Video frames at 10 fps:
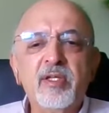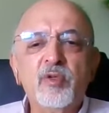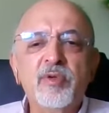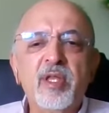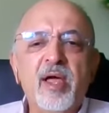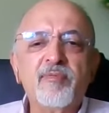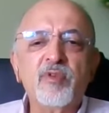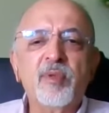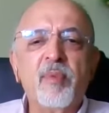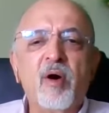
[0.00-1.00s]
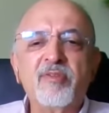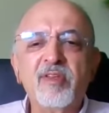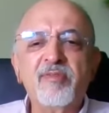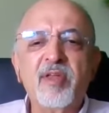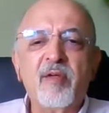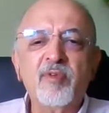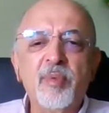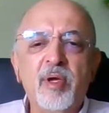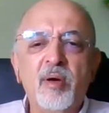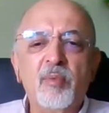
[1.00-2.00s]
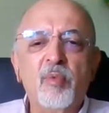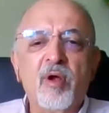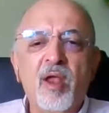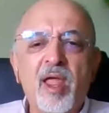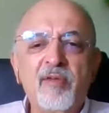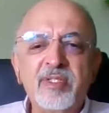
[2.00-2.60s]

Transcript: You will have to, the bosses will have to become more like